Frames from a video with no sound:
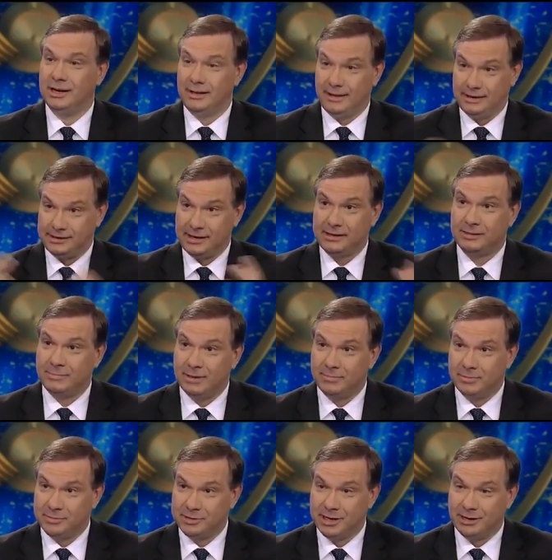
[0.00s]
They set them up
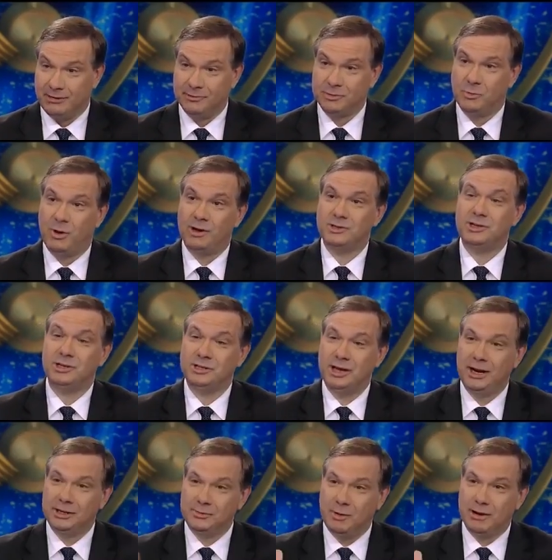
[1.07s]
themselves. Okay. Washington
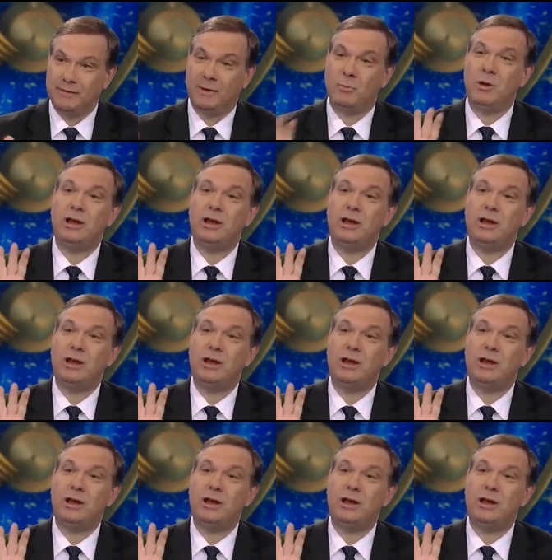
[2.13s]
State is one of them.